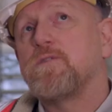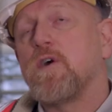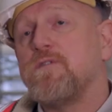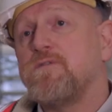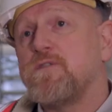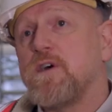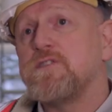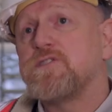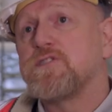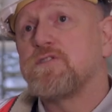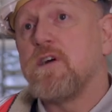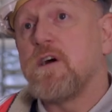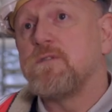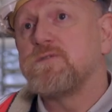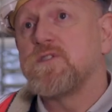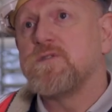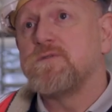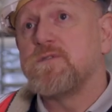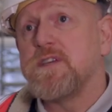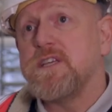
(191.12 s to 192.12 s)
got
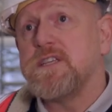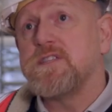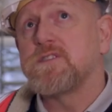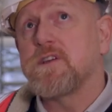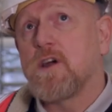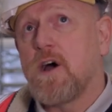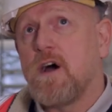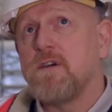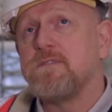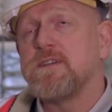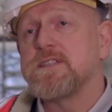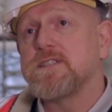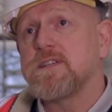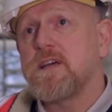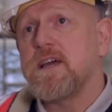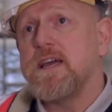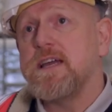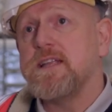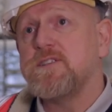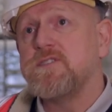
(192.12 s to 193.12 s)
photographs of these carvings
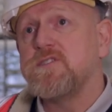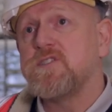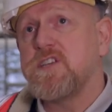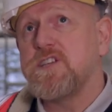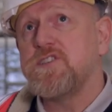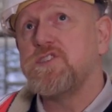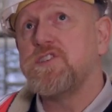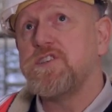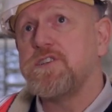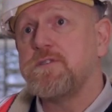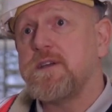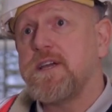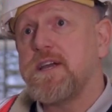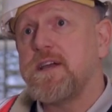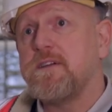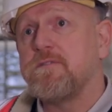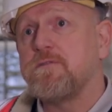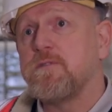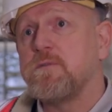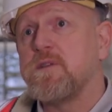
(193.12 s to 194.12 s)
in situ
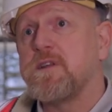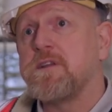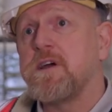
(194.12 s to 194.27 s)
here from the